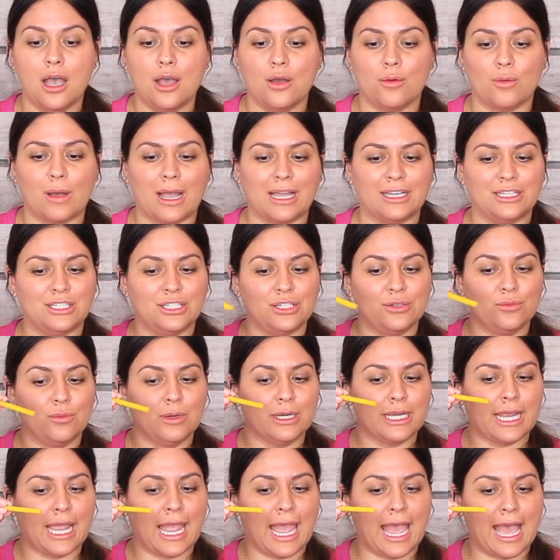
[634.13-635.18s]
Oh, I do
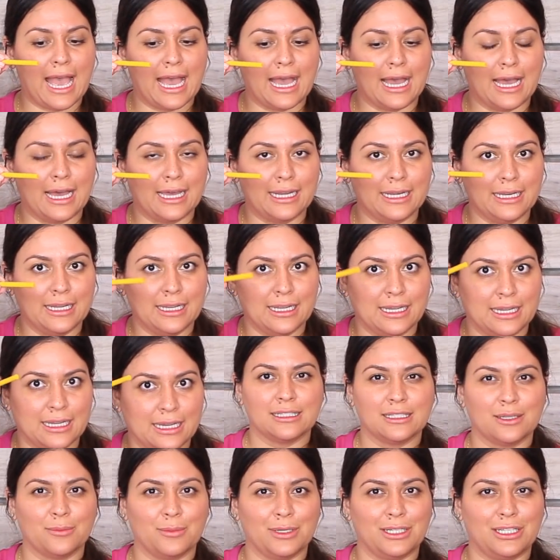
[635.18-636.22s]
wanna add
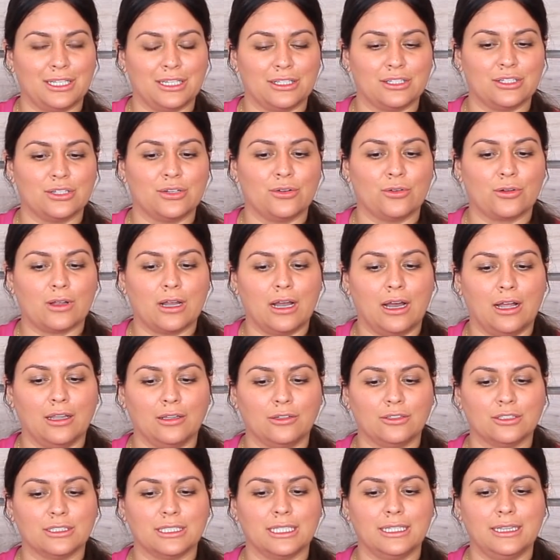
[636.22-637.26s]
some additional
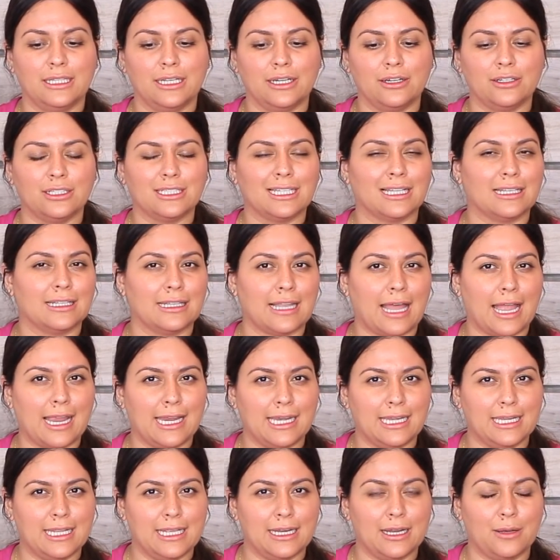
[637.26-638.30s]
colors in there to
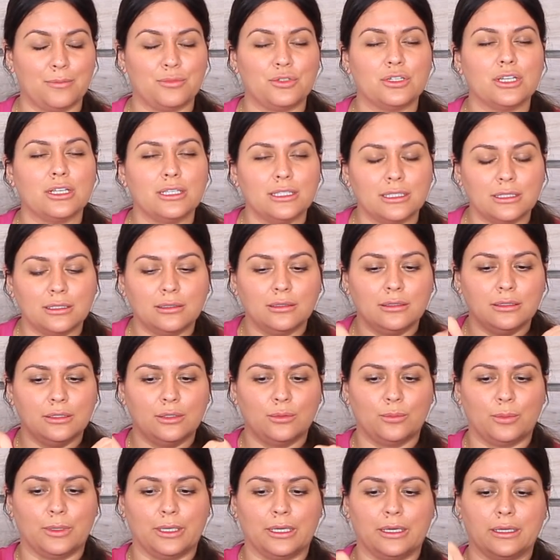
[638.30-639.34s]
lighten it up just a
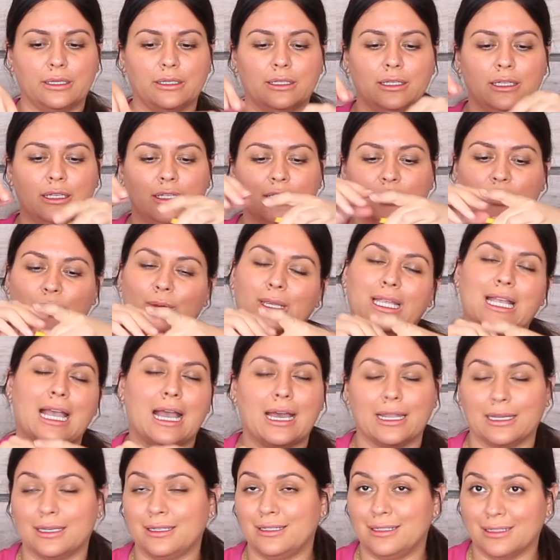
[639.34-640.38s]
little bit, so it
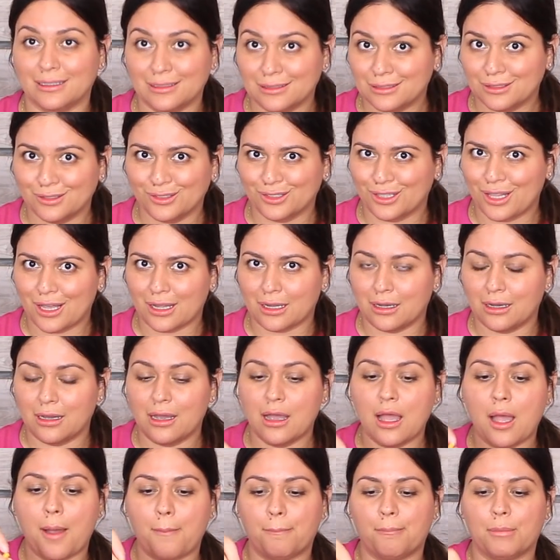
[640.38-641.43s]
kinda does look like
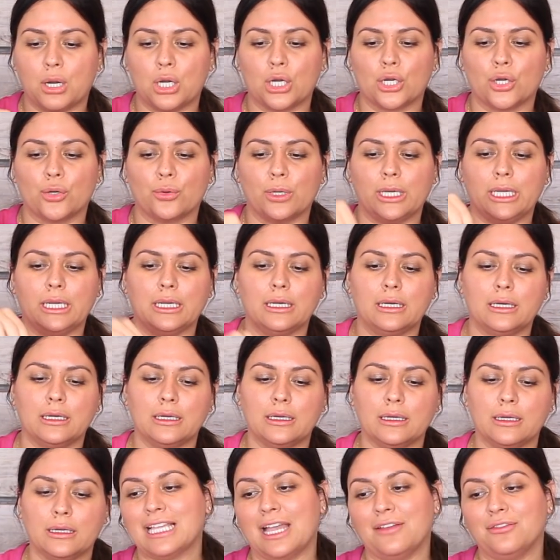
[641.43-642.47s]
a
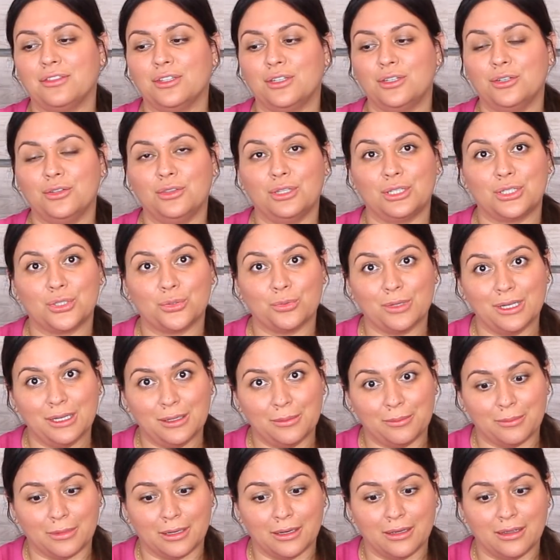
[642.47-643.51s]
margarita. I have to do the
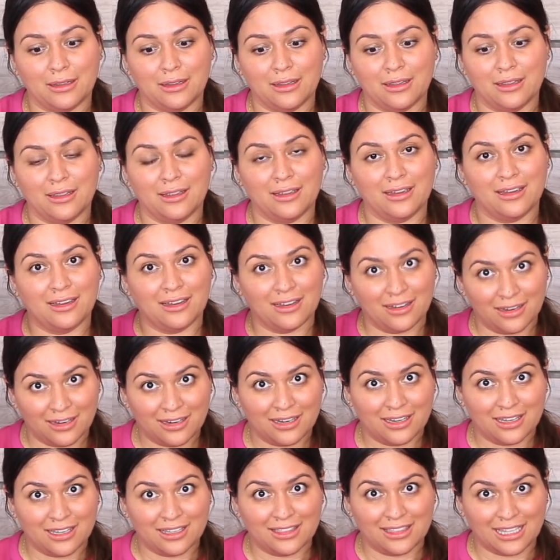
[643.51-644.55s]
trim.
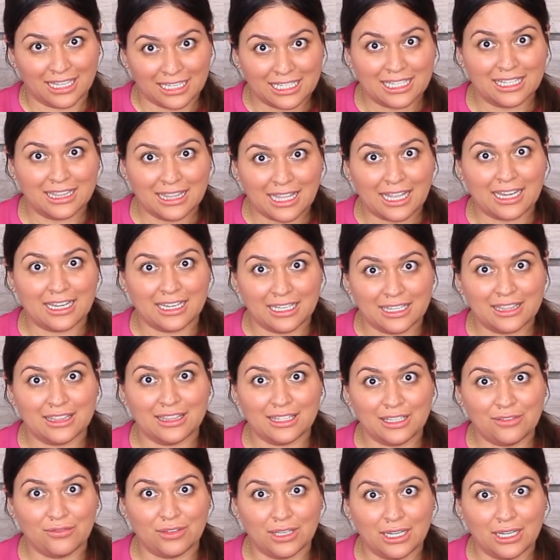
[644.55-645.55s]
They did that in the